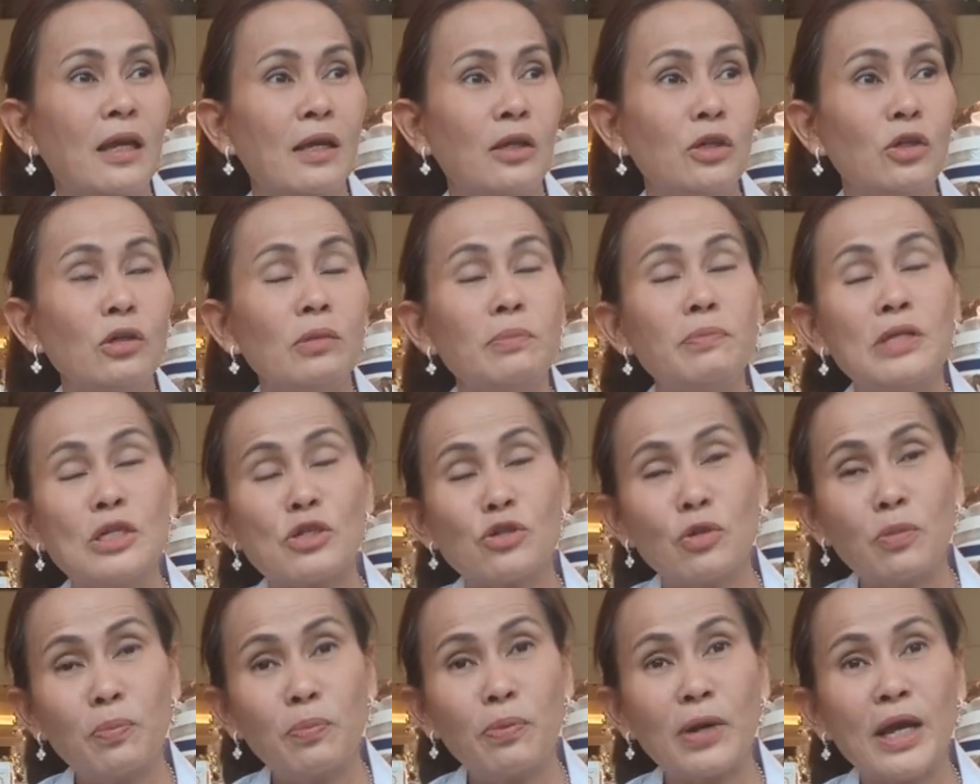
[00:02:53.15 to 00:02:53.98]
You'll be
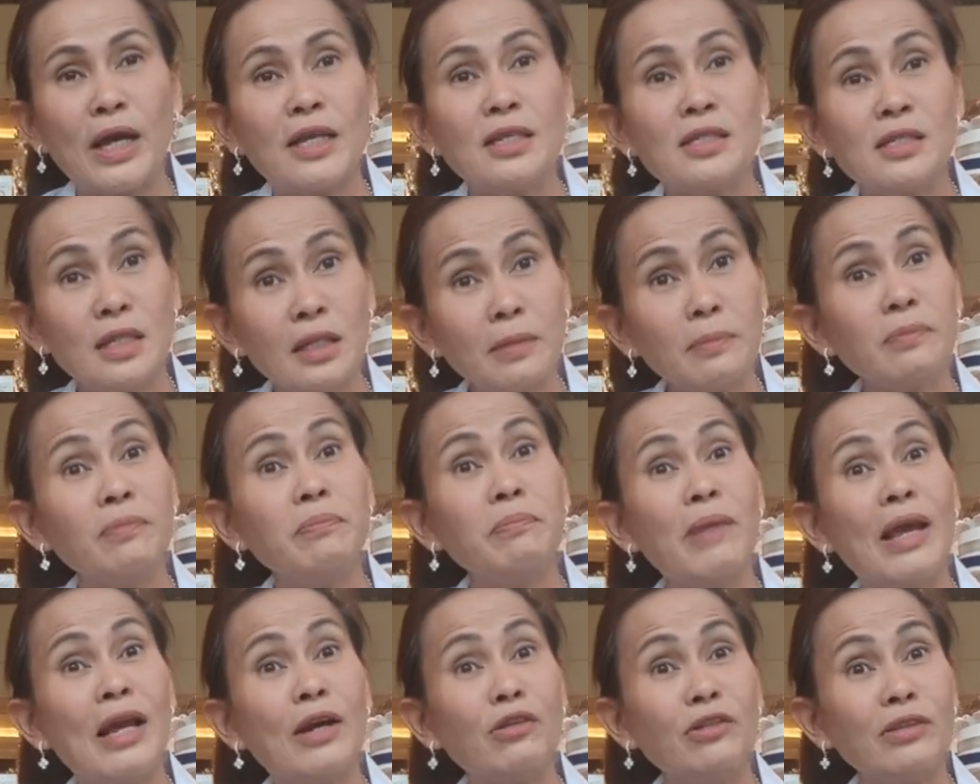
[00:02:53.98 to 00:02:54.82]
surprised that
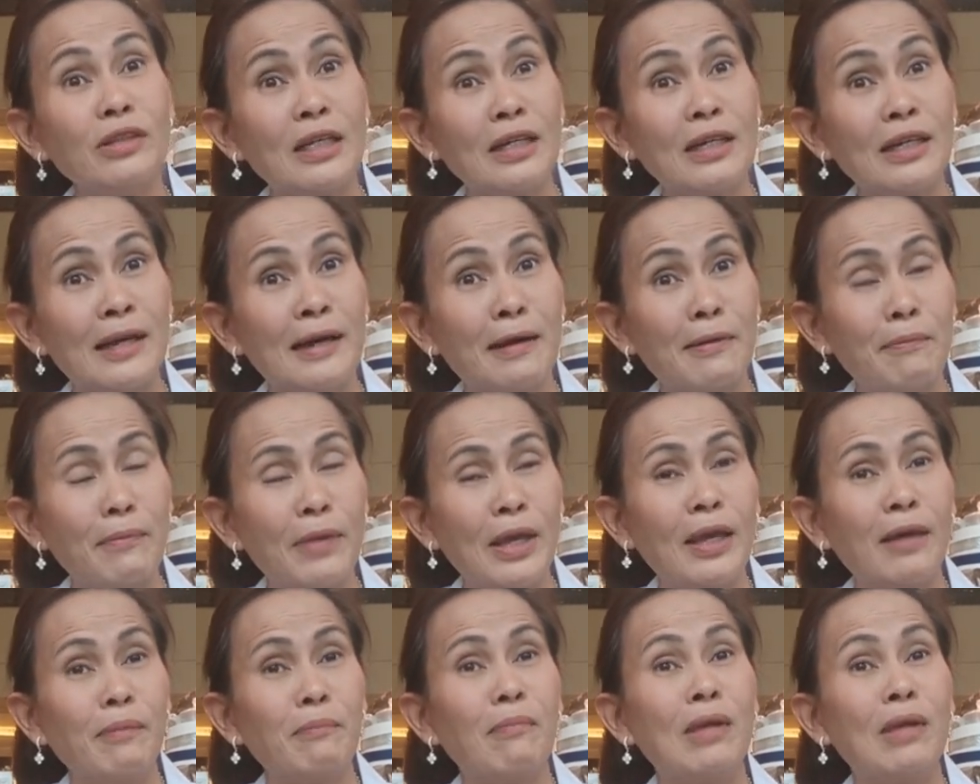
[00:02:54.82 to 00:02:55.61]
meron din kaming